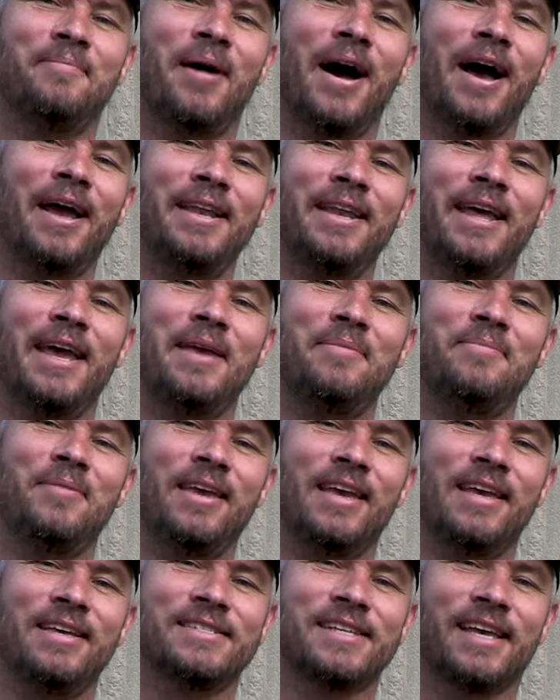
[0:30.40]
My name
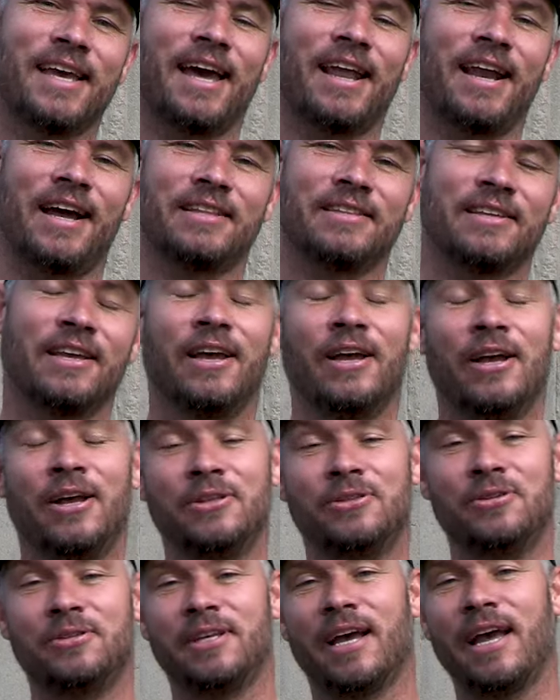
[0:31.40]
is Gerard.
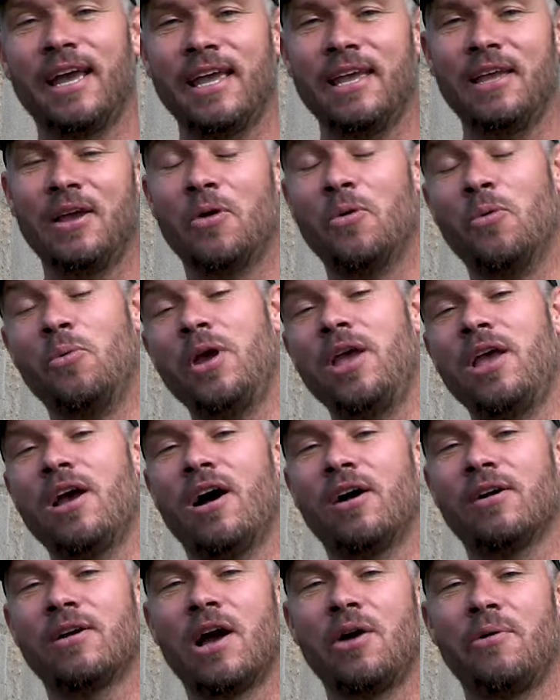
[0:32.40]
Today we
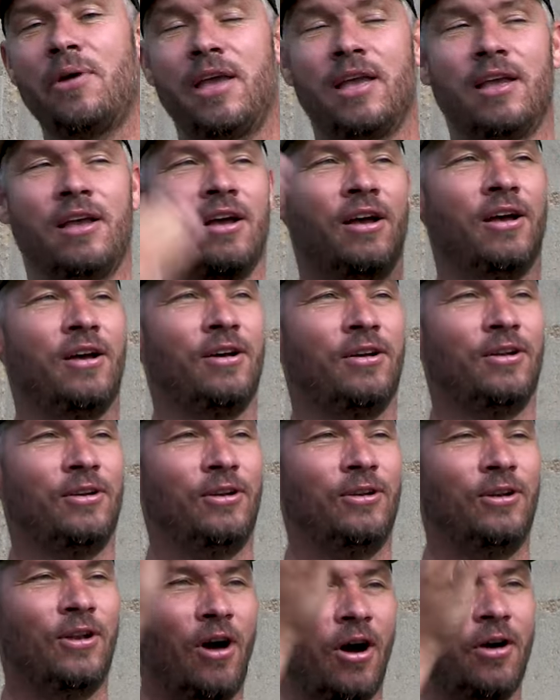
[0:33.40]
are going
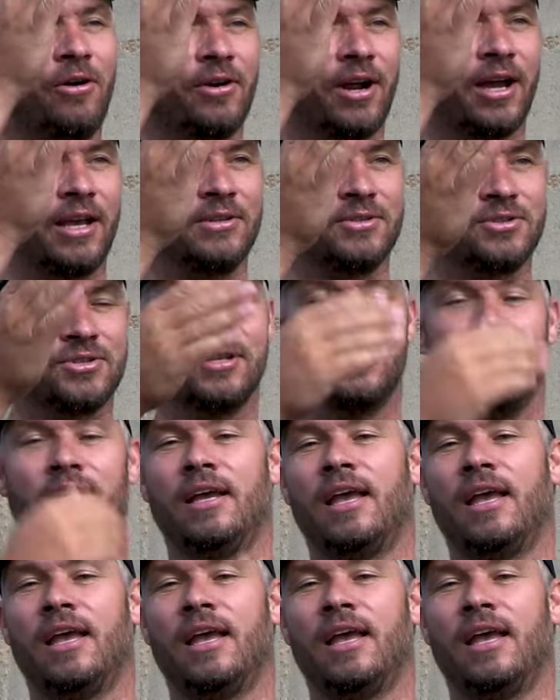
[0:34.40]
long range,